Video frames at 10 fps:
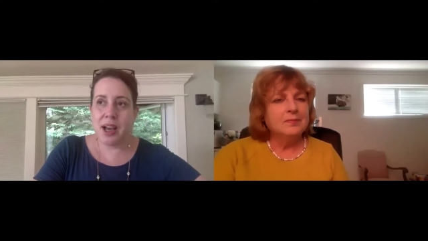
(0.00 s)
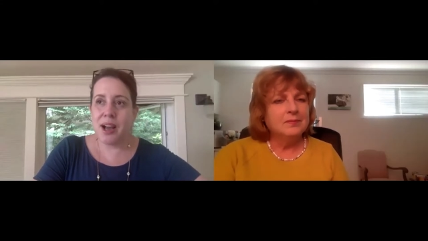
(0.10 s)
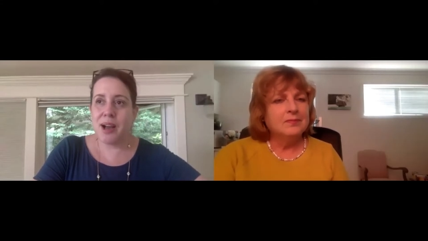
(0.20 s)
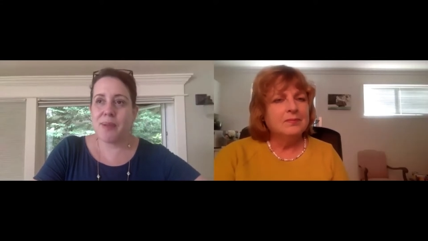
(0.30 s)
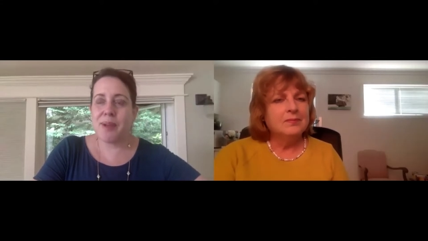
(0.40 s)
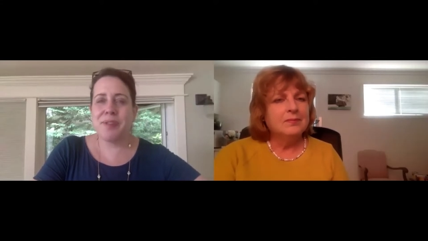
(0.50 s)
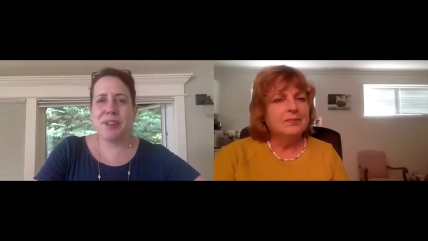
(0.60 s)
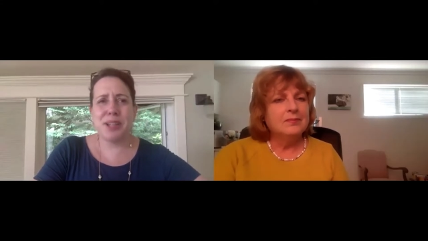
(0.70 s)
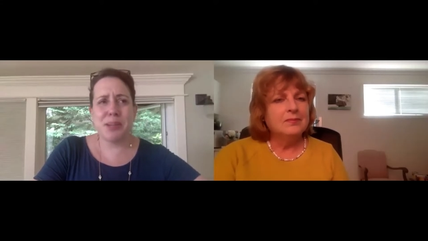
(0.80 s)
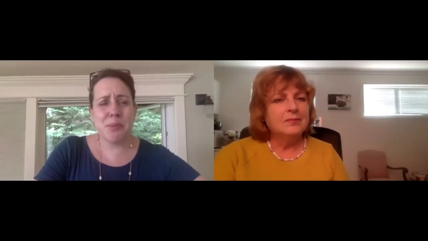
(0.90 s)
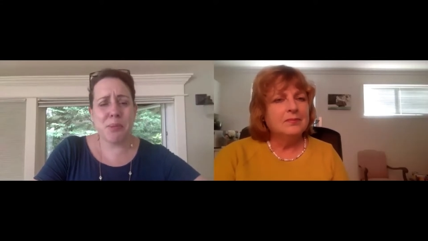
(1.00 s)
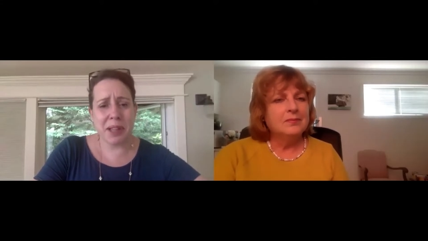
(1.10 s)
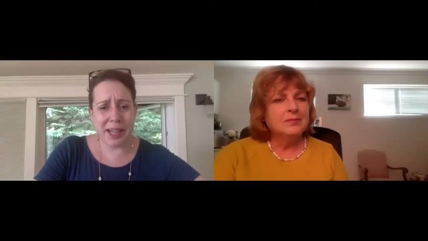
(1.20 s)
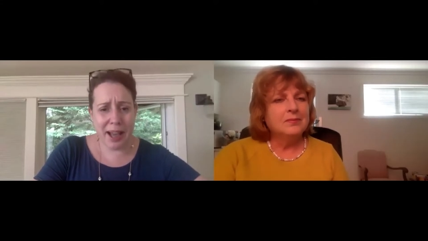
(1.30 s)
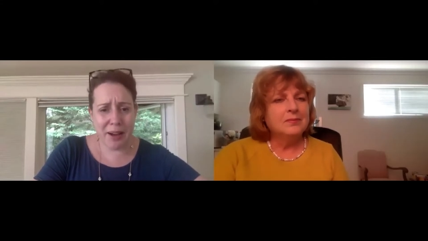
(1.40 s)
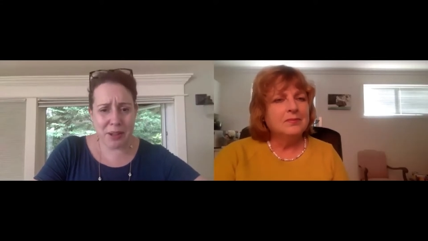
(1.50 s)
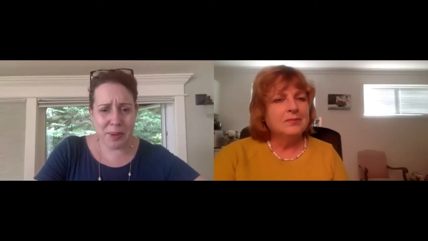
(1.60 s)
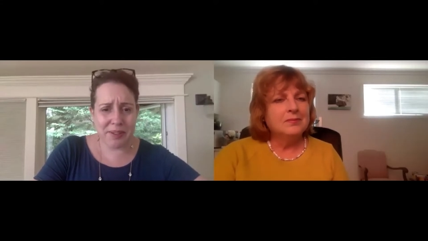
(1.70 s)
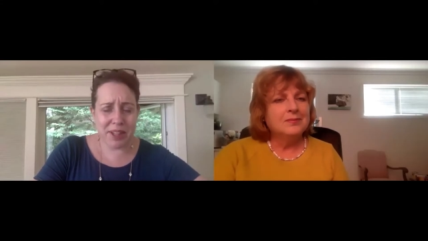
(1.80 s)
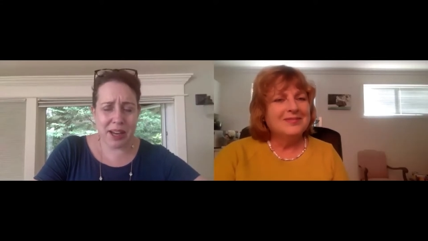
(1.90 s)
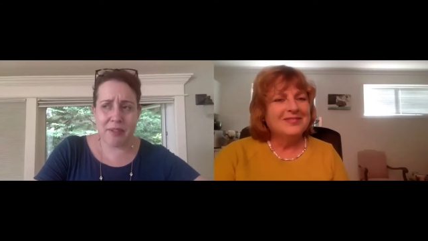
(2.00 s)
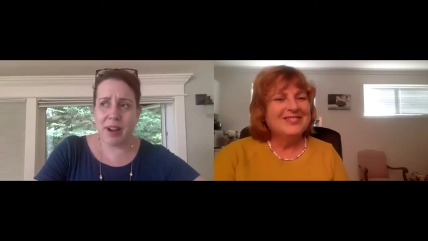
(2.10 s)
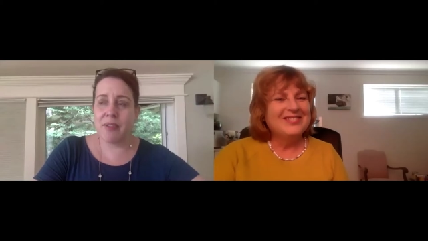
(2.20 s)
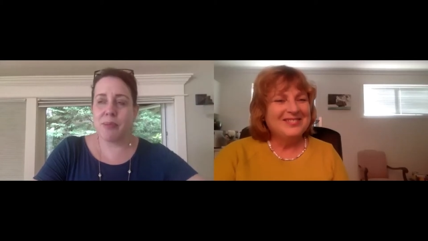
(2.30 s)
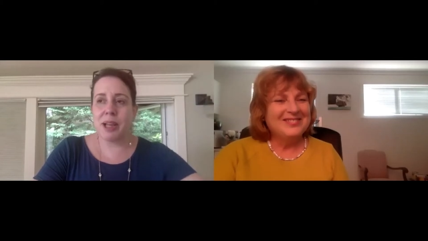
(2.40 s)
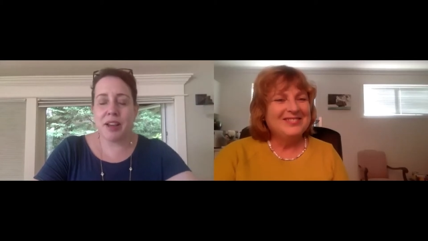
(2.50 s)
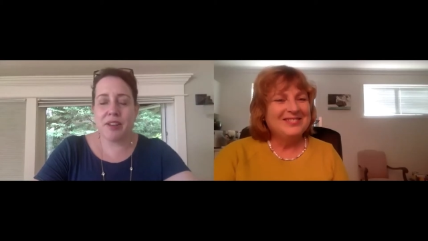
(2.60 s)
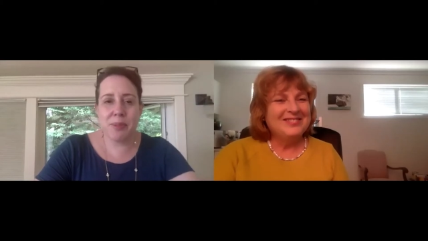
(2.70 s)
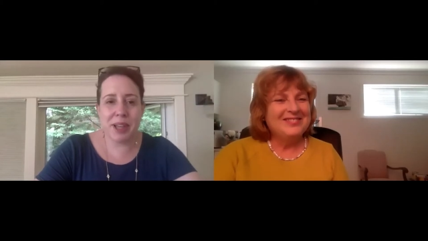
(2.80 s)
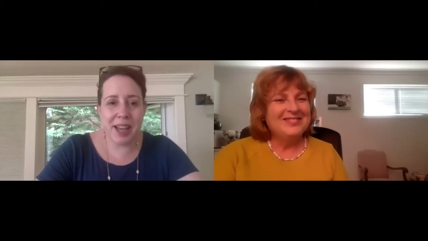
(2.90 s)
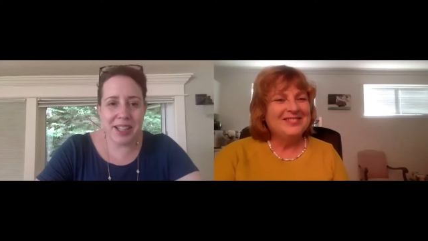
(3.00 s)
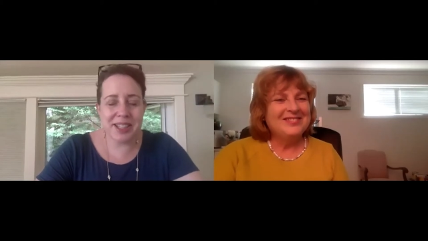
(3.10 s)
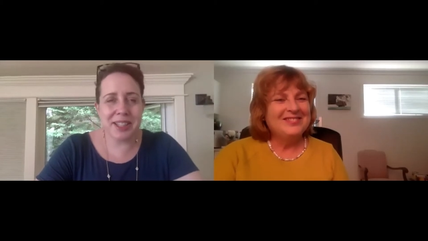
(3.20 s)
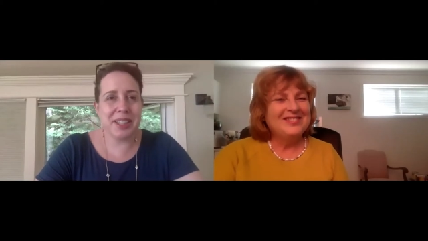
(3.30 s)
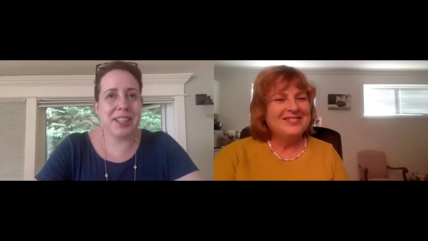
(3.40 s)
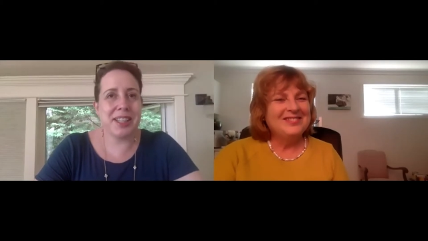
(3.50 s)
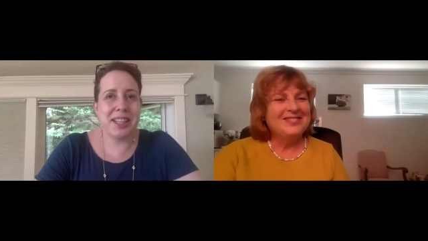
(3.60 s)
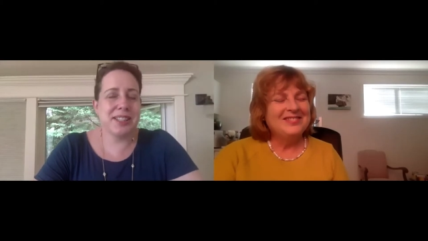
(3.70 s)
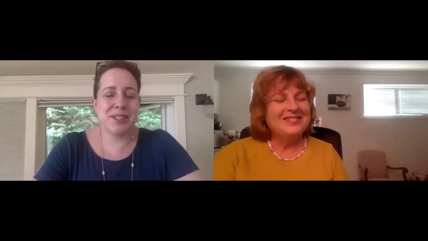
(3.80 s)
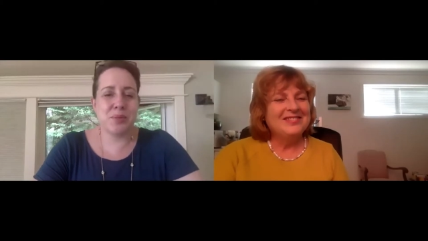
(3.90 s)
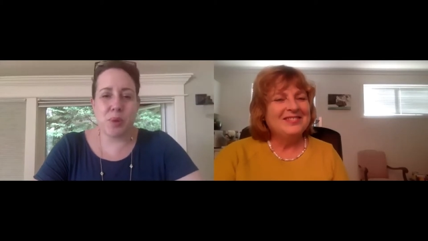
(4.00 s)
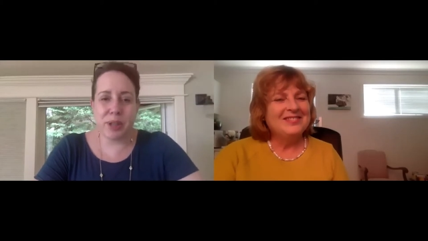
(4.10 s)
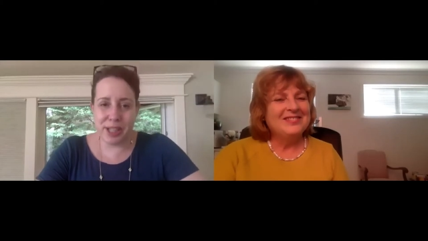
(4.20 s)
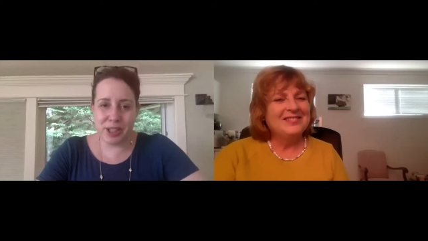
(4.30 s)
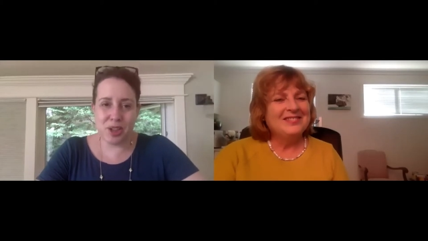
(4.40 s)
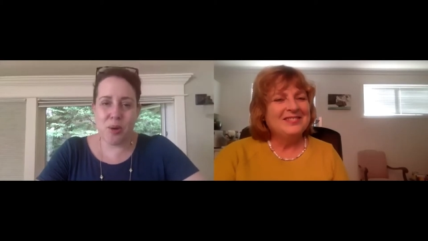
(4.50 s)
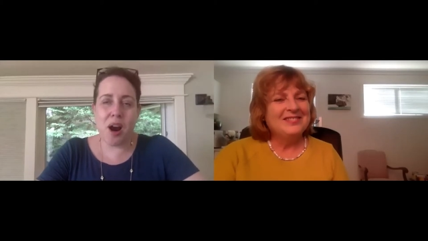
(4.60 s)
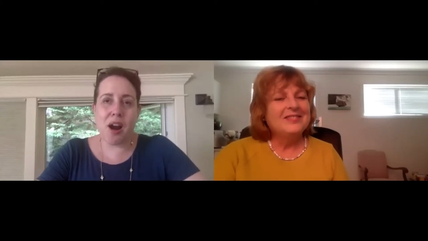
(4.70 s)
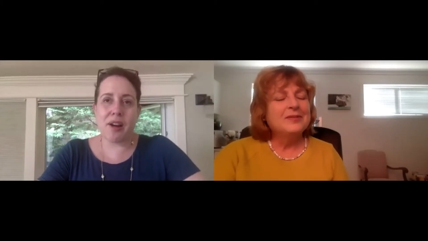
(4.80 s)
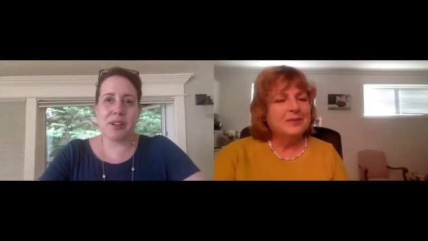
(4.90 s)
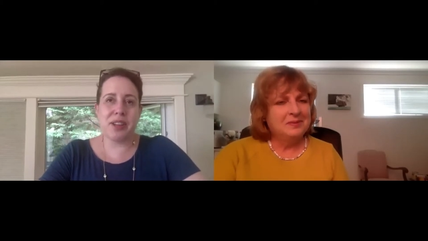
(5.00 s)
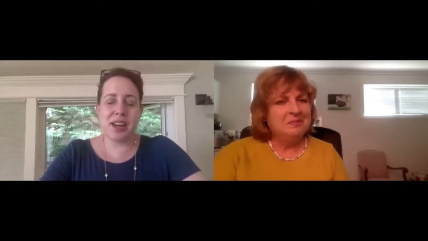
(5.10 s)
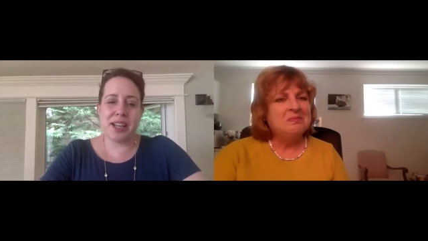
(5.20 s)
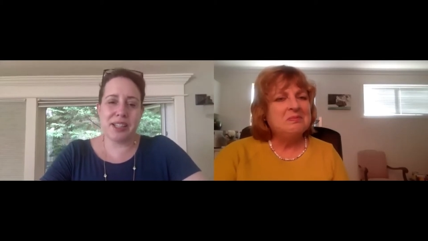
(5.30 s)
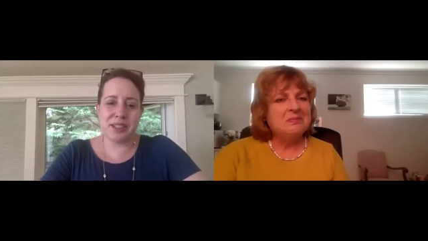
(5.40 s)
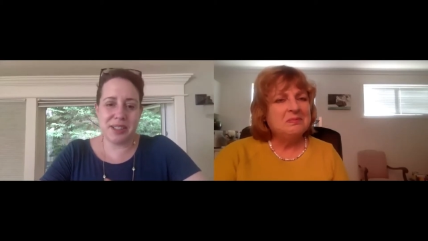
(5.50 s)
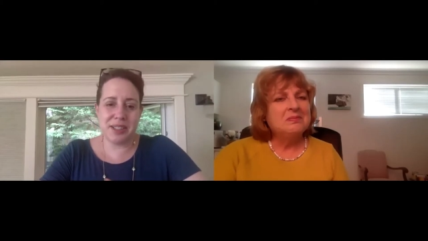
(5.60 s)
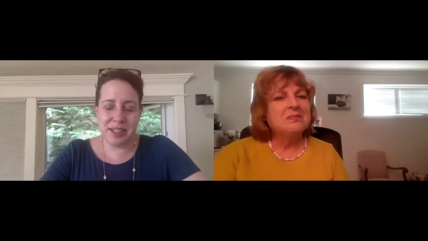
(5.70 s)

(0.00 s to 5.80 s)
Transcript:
Speaker 1: I feel a little bit more like a housewife than I ever have in my life, but he's just working so hard that I just